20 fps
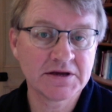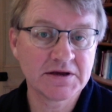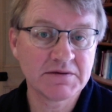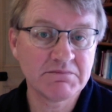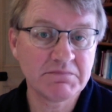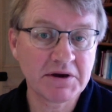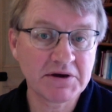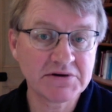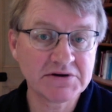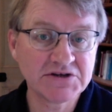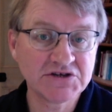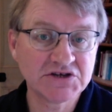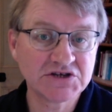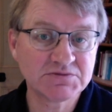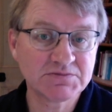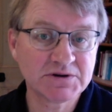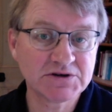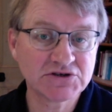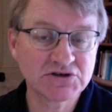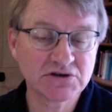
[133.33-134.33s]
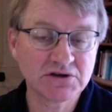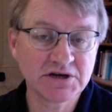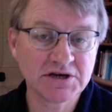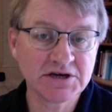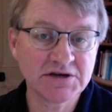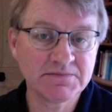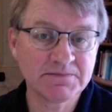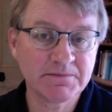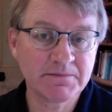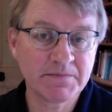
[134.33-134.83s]
Berries
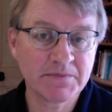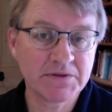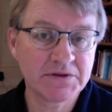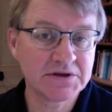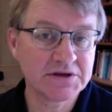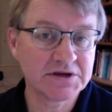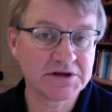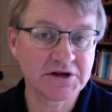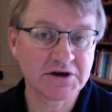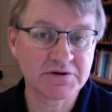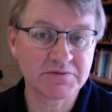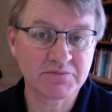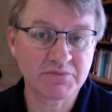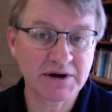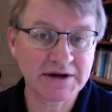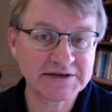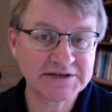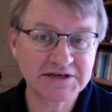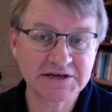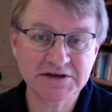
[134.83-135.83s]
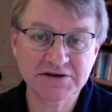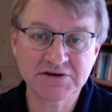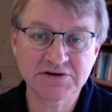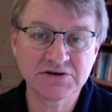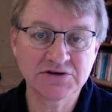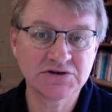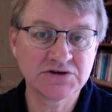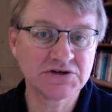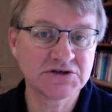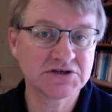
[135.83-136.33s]
especially, you know,
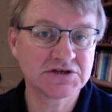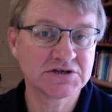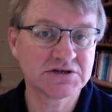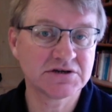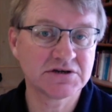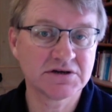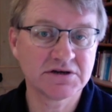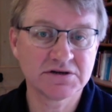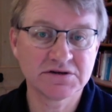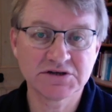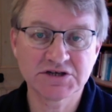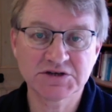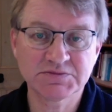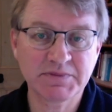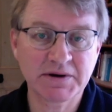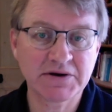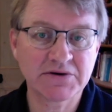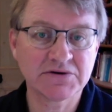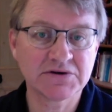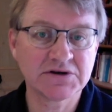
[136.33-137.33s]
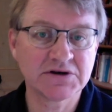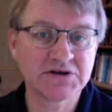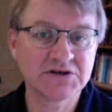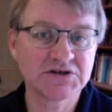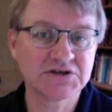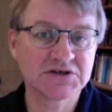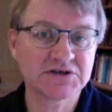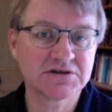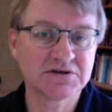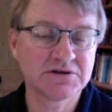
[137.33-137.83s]
brassicas,
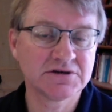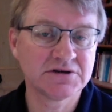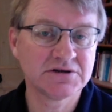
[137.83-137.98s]
asparagus,